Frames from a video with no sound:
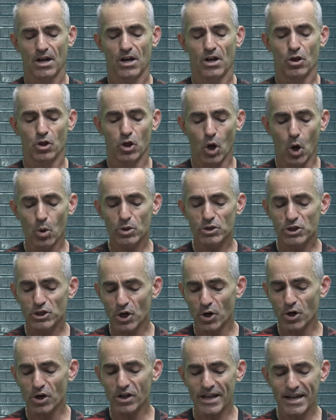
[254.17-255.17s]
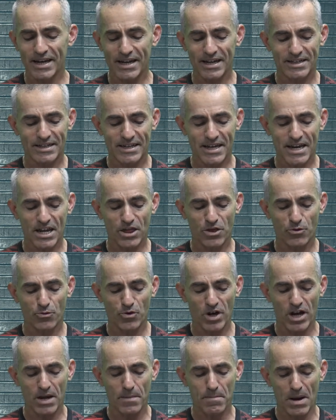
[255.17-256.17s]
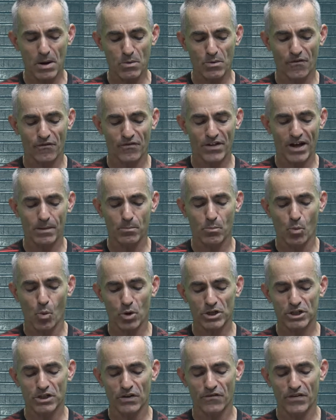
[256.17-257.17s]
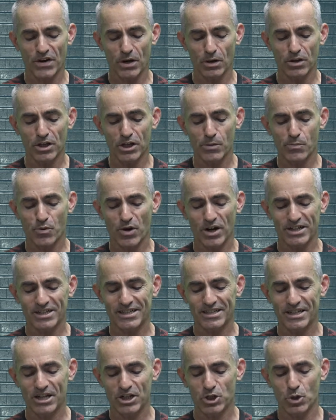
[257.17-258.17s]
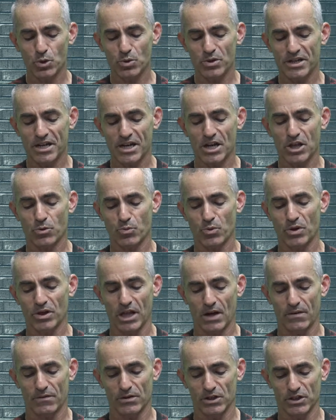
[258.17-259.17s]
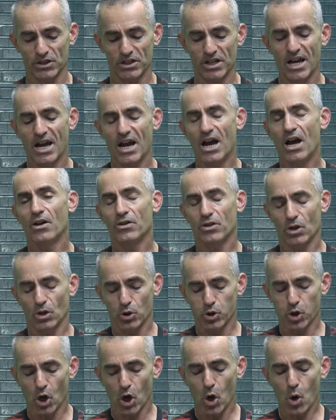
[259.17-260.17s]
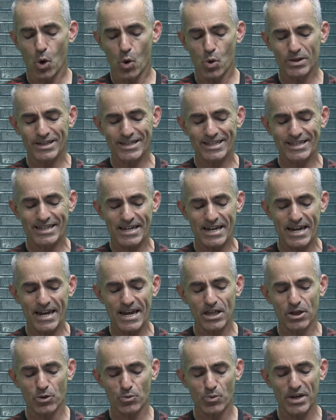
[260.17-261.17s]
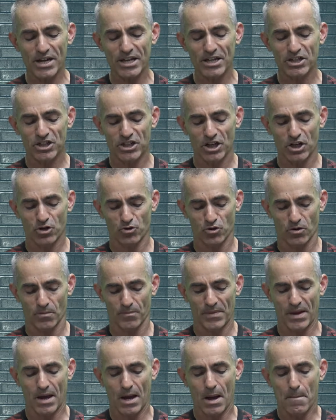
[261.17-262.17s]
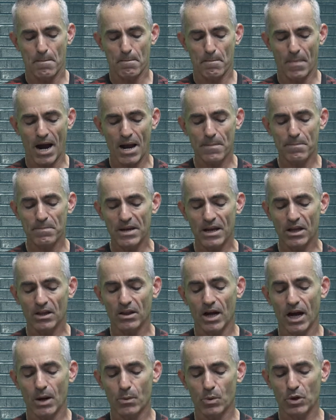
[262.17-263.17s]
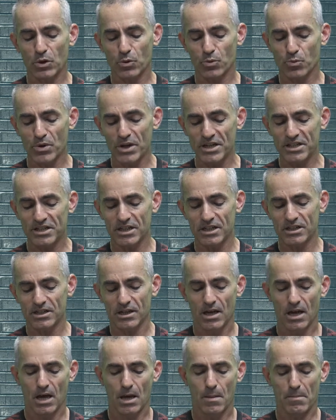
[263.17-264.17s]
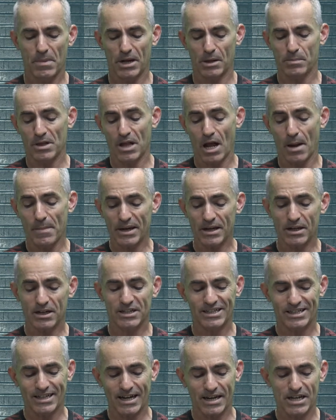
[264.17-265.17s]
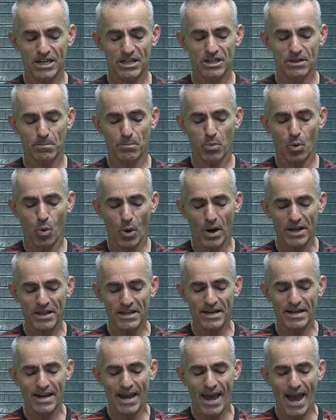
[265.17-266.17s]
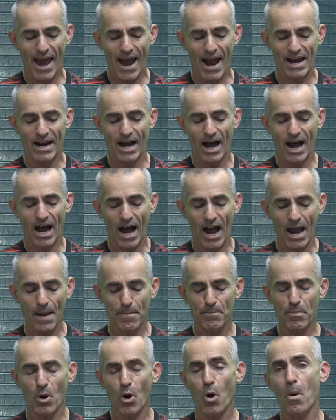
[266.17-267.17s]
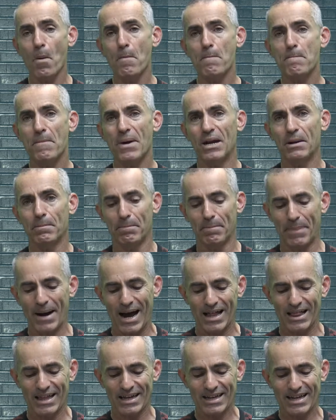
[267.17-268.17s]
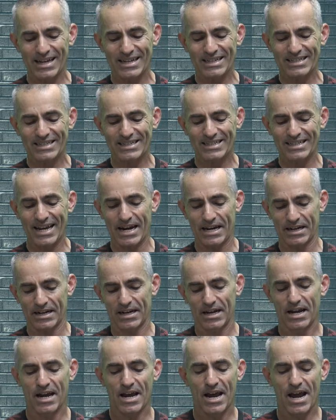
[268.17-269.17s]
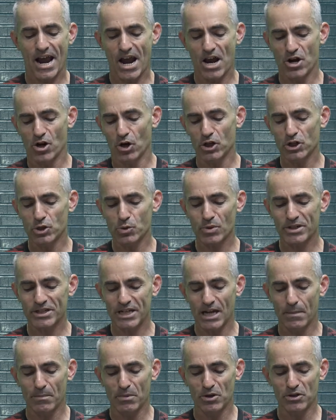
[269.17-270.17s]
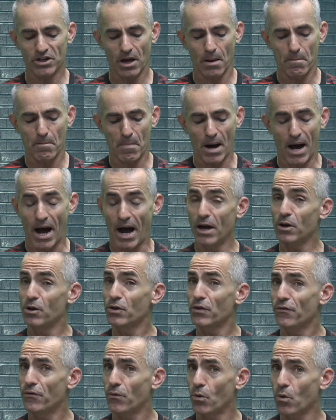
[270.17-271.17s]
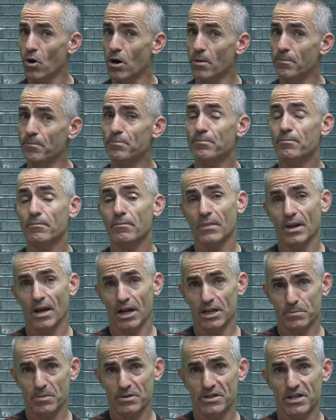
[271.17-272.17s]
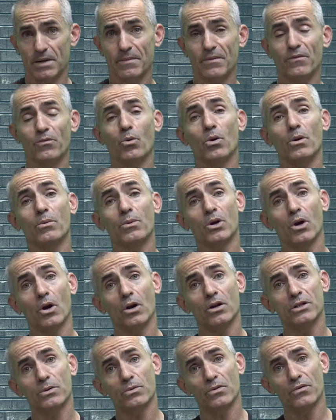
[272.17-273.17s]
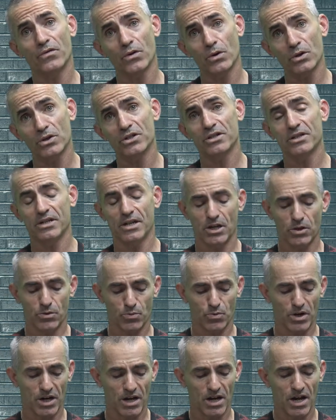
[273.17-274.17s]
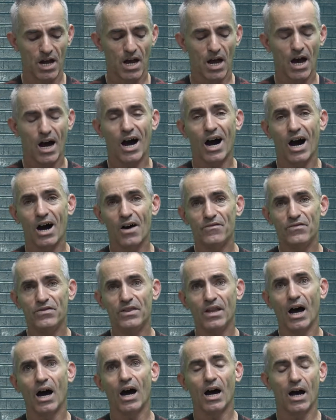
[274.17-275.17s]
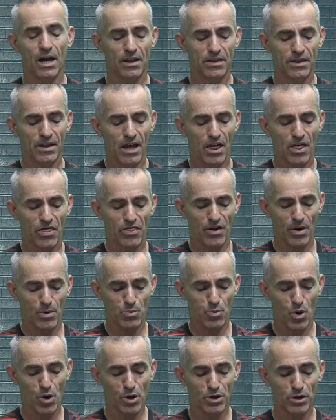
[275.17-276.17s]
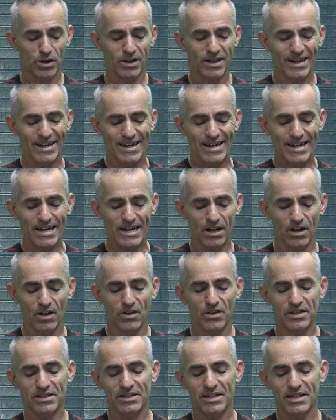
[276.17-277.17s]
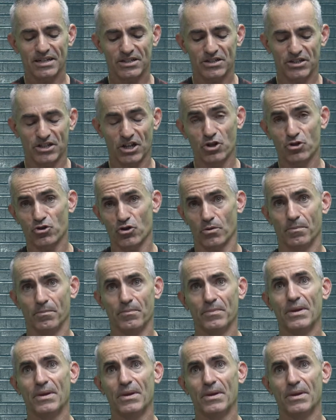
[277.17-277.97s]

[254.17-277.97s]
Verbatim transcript: Low circulating T3 may reflect more severely depressed tissue T3 levels. The low T3 syndrome might be in line with recent metabolomic studies pointing at hypometabolic state. It also resembles a mild form, as presented before in regard to reverse T3, of non-thyroidal illness syndrome.